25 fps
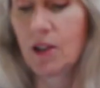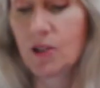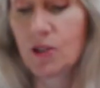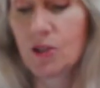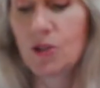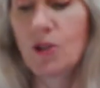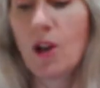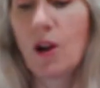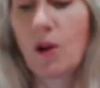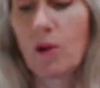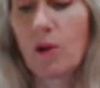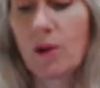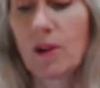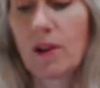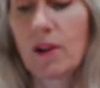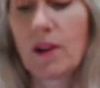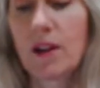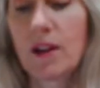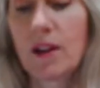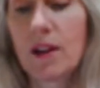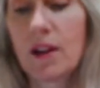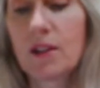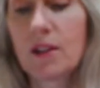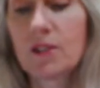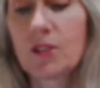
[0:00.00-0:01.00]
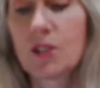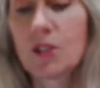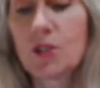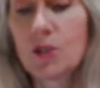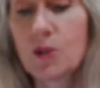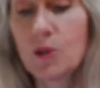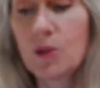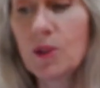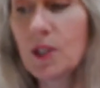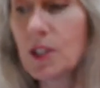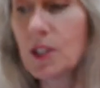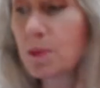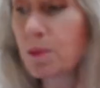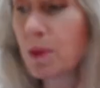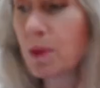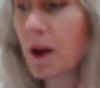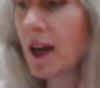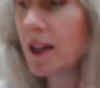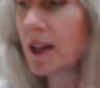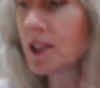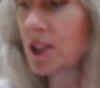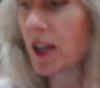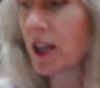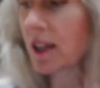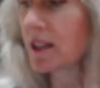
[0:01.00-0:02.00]
So, to do this
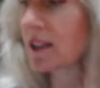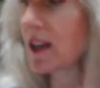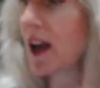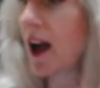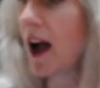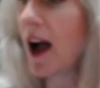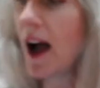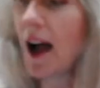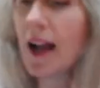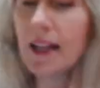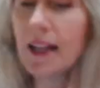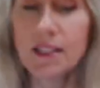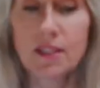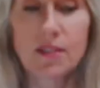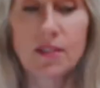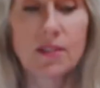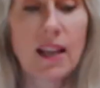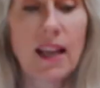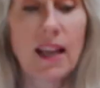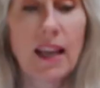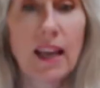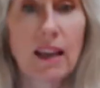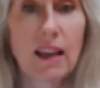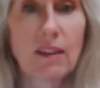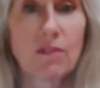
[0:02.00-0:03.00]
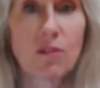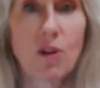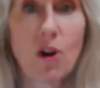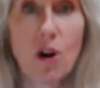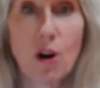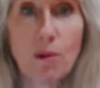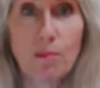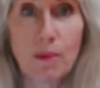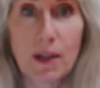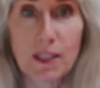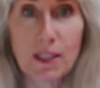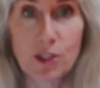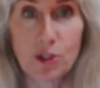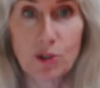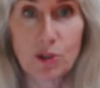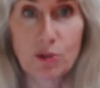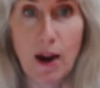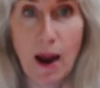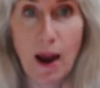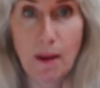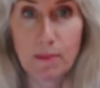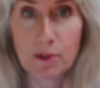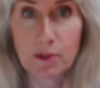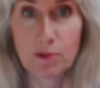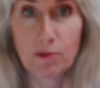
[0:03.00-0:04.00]
project, I save all my
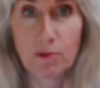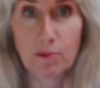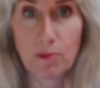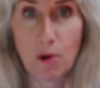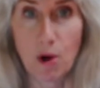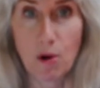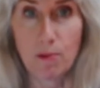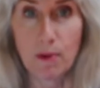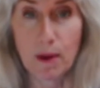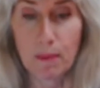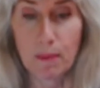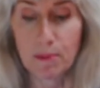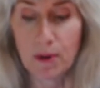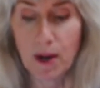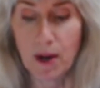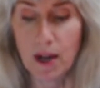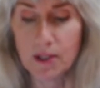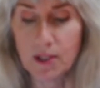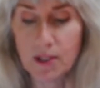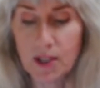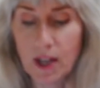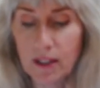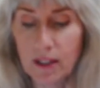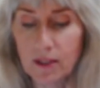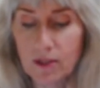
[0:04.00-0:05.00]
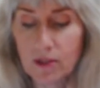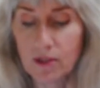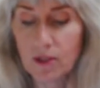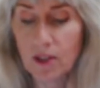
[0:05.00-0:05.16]
scraps from all my projects.